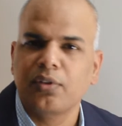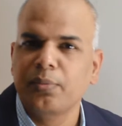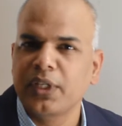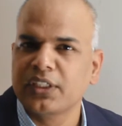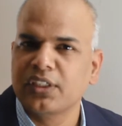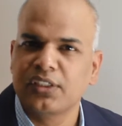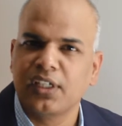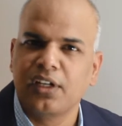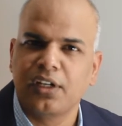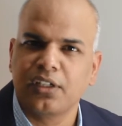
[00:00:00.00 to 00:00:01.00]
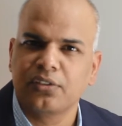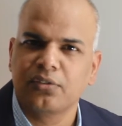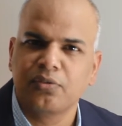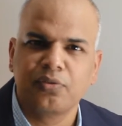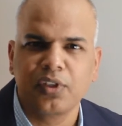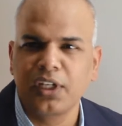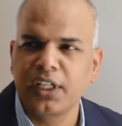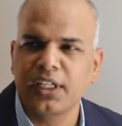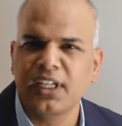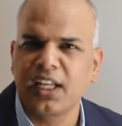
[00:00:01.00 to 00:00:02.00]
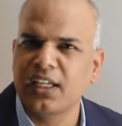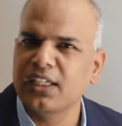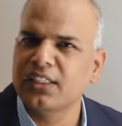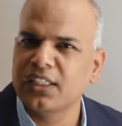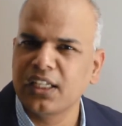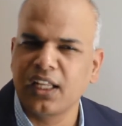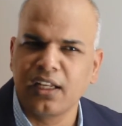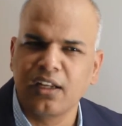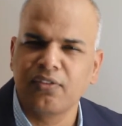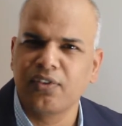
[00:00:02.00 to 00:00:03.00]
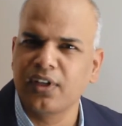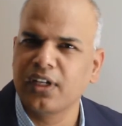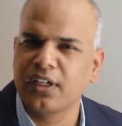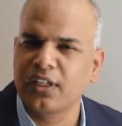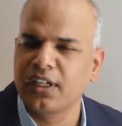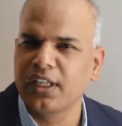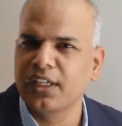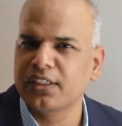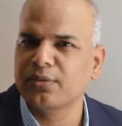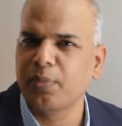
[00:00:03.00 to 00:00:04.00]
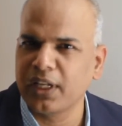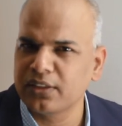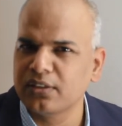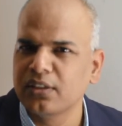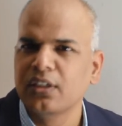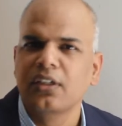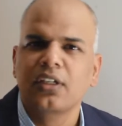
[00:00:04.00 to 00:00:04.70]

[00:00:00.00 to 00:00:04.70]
H1B extension letters. If illegal, unethical, unlawful layers plus